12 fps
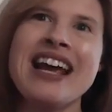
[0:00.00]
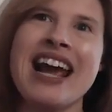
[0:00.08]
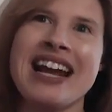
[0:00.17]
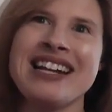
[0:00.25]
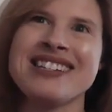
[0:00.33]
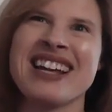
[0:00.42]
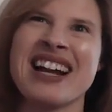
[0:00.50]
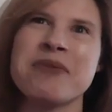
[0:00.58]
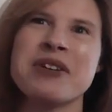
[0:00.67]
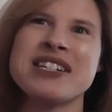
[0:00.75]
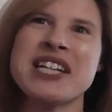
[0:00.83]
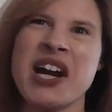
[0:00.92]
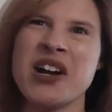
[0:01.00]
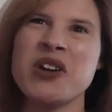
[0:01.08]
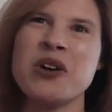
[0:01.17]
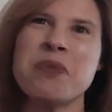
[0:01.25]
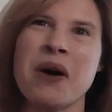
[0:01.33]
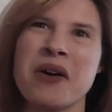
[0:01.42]
And he's like, I'm going to tear
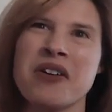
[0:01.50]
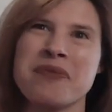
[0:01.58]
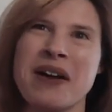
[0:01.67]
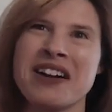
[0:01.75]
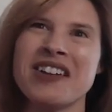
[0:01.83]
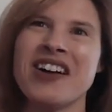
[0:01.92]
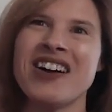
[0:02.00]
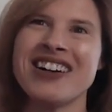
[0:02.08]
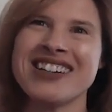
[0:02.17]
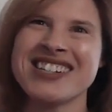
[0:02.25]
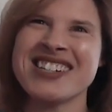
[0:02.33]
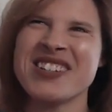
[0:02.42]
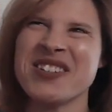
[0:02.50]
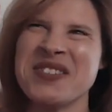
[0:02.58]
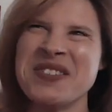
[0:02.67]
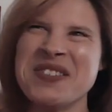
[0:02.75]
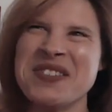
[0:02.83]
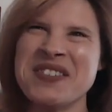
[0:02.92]
you apart with my claws.
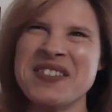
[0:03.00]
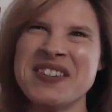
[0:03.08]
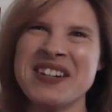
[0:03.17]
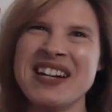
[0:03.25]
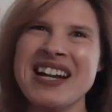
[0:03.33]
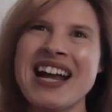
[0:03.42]
Ooh.